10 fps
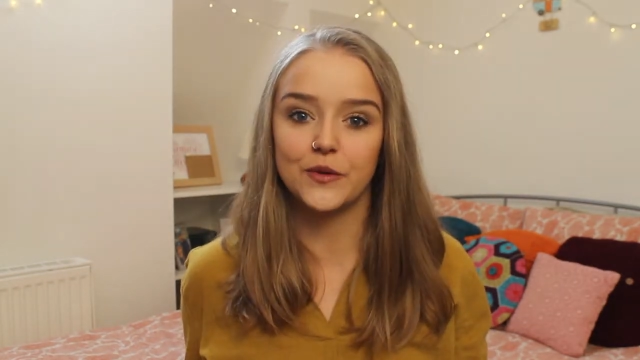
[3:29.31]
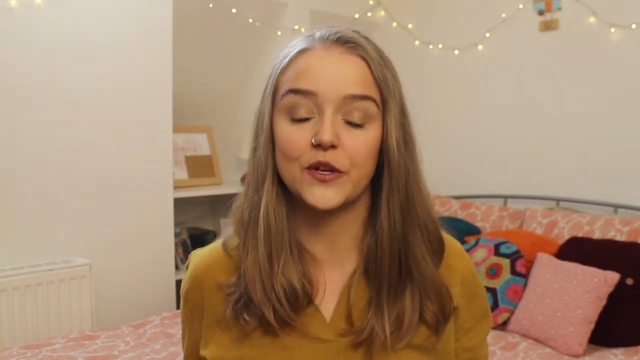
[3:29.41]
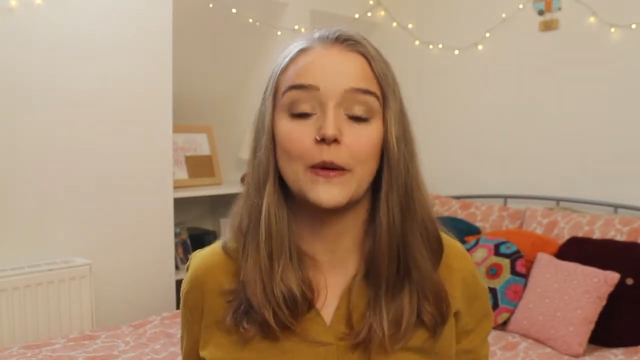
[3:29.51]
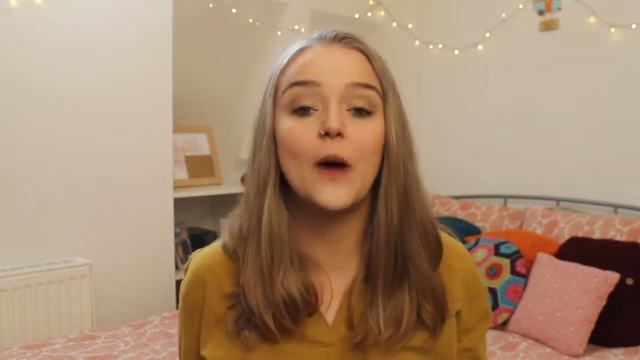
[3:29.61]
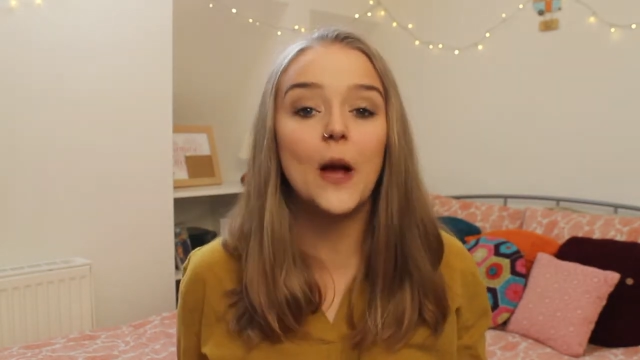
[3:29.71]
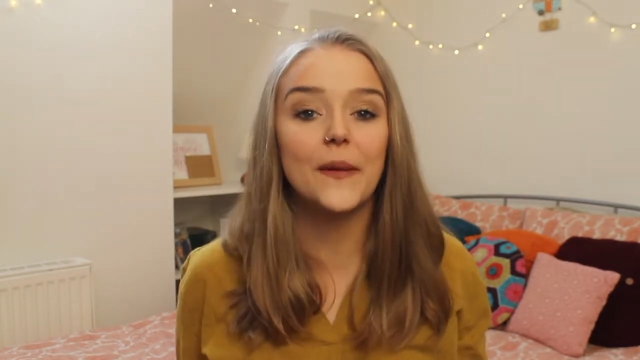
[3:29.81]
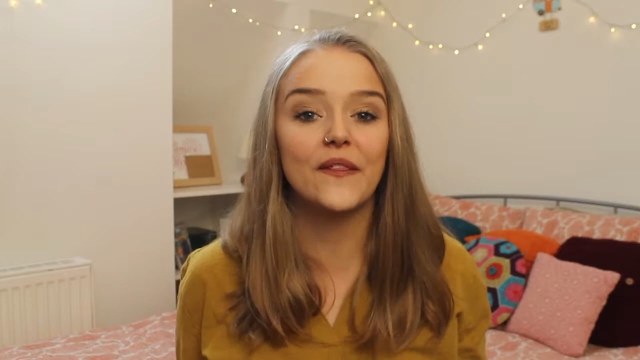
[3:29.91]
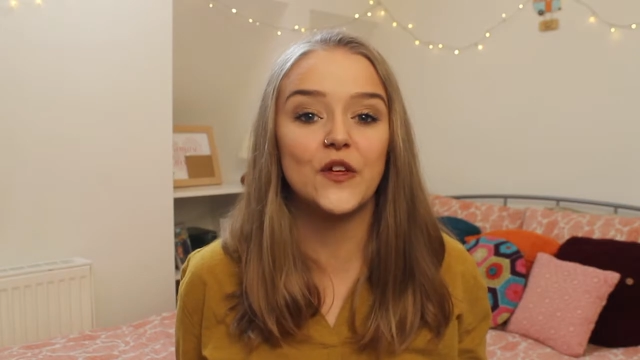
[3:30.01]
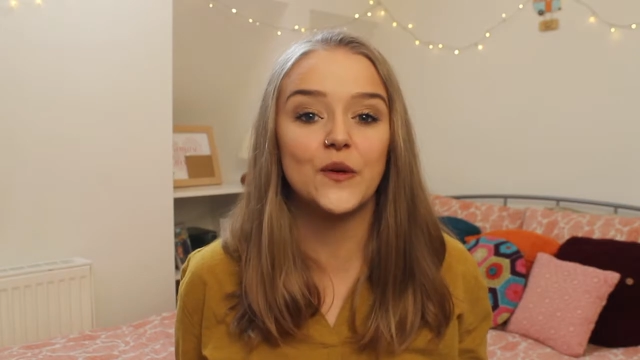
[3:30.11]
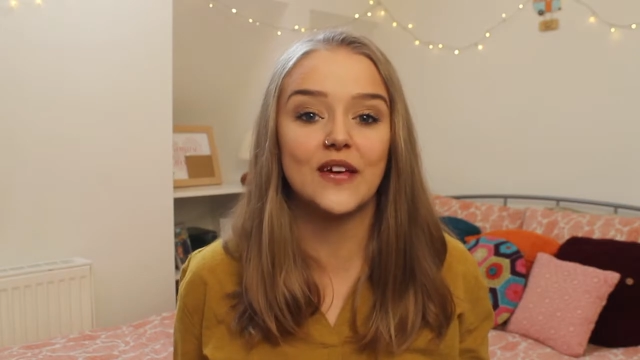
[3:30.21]
So it might be
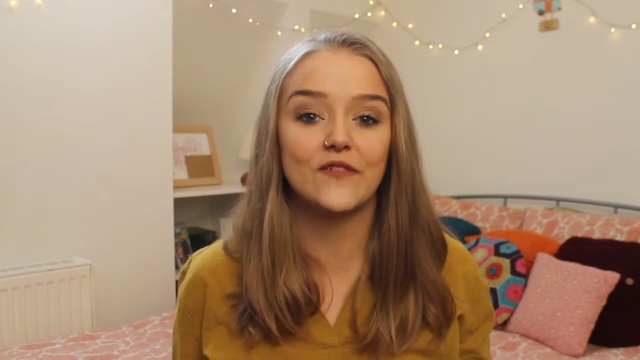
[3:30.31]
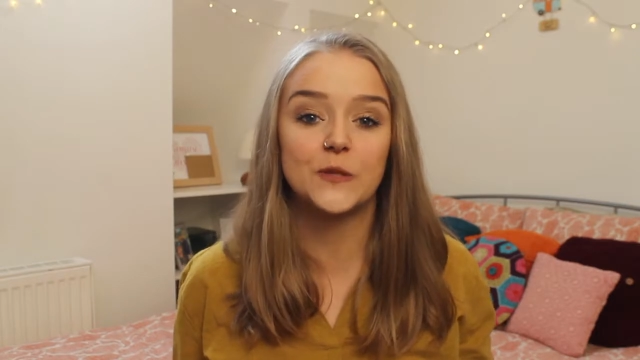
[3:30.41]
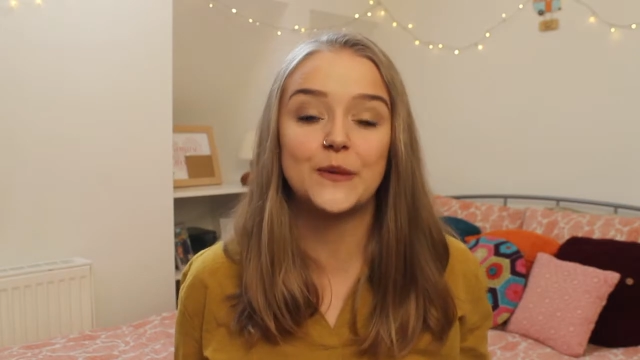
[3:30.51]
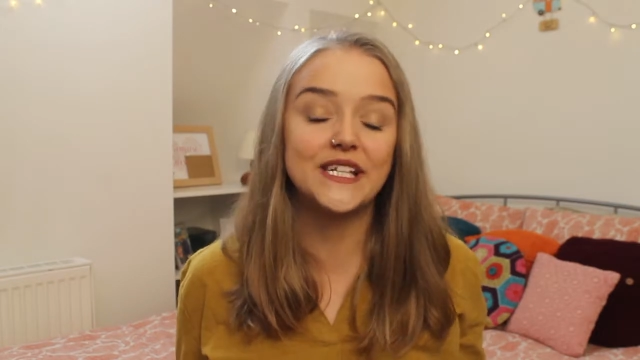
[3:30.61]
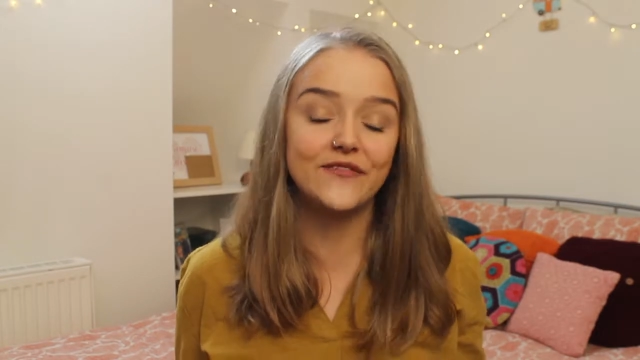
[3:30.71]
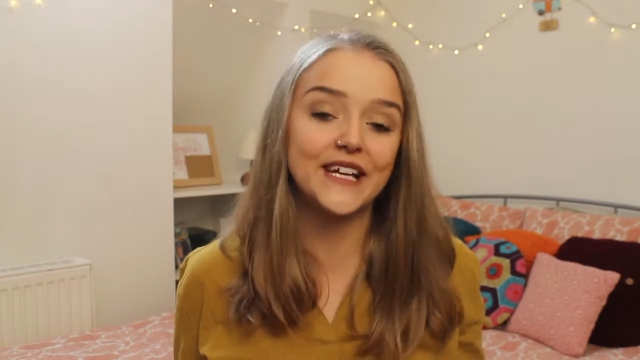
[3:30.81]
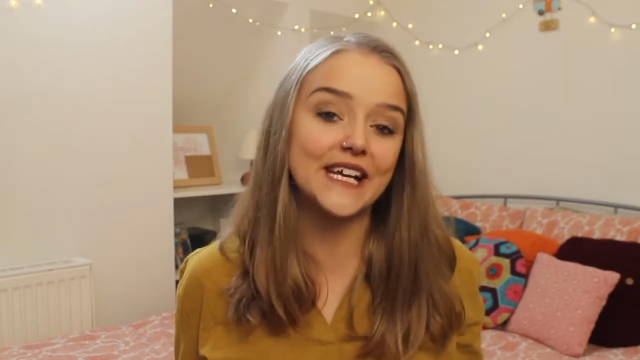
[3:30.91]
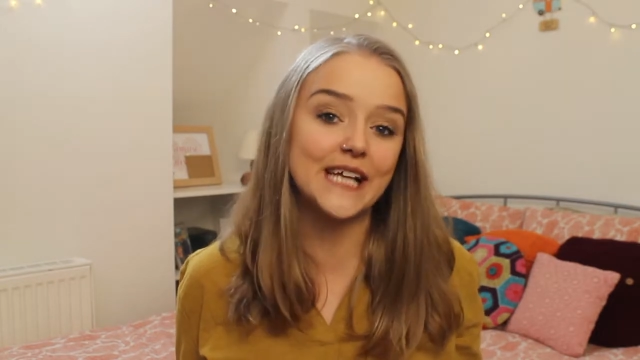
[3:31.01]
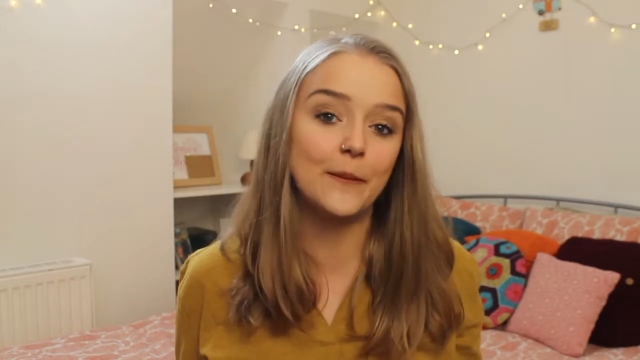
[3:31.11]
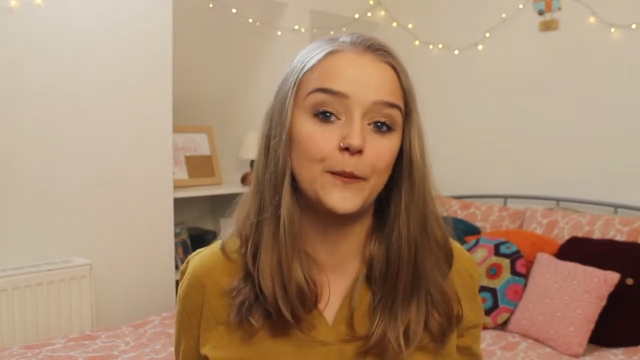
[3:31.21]
that you give a specific
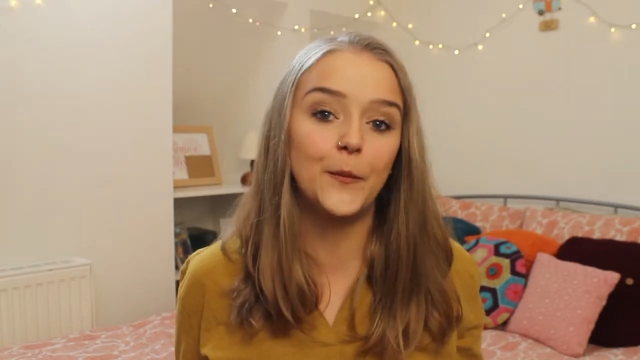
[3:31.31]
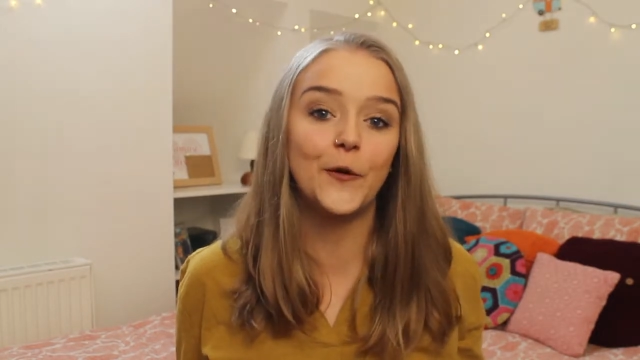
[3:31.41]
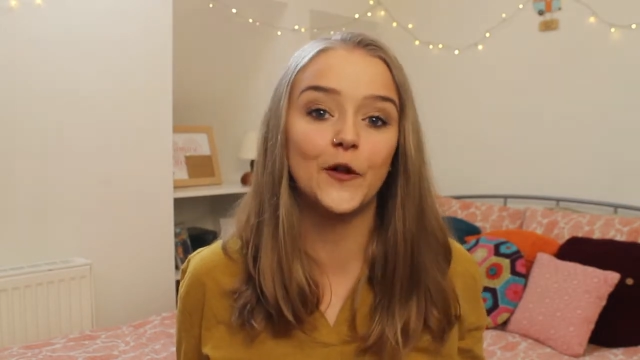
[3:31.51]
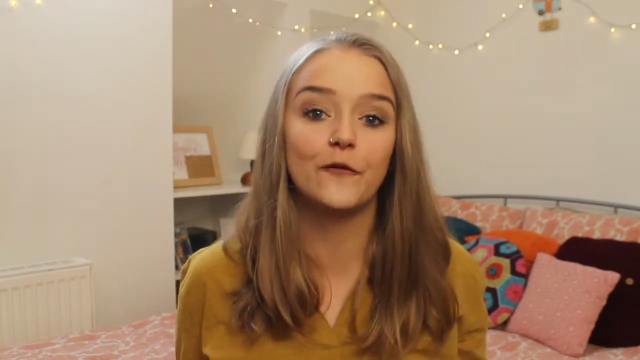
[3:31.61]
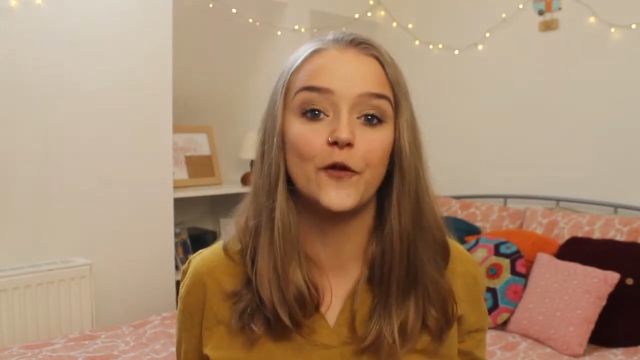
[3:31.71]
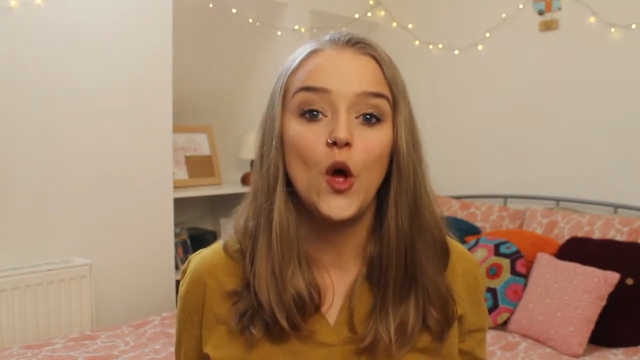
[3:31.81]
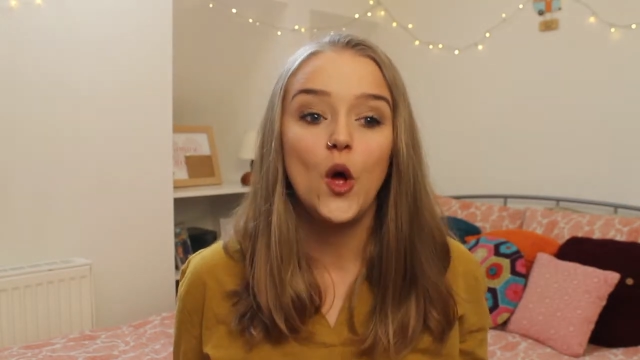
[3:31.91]
example of